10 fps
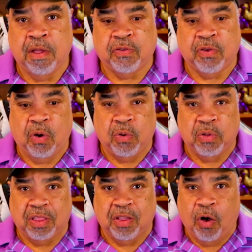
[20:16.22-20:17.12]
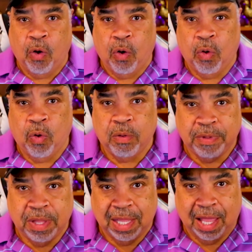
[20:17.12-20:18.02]
So the whole,
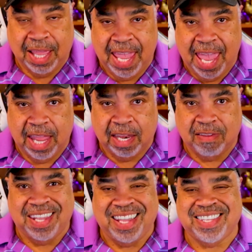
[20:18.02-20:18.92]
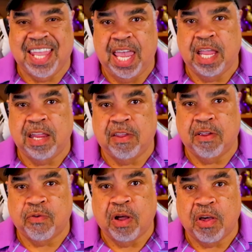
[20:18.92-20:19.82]
again, detained
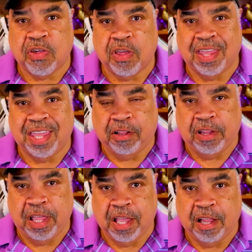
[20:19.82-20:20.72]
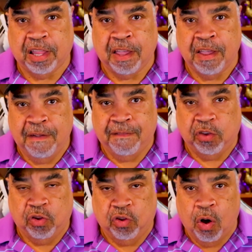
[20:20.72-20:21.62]
in Russia illegally.
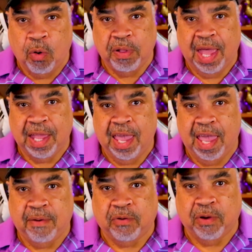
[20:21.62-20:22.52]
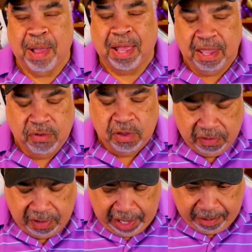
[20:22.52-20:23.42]
Do you know where that came from? I'll give you a
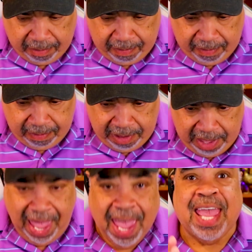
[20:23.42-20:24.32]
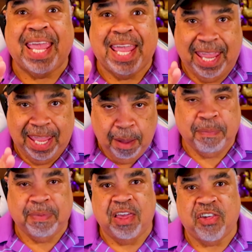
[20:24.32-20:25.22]
second.
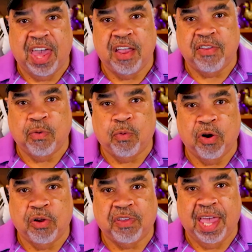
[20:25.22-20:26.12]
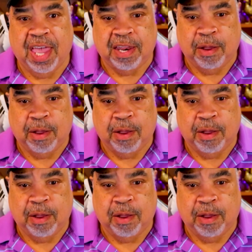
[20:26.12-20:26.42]
Yep, they changed the words again.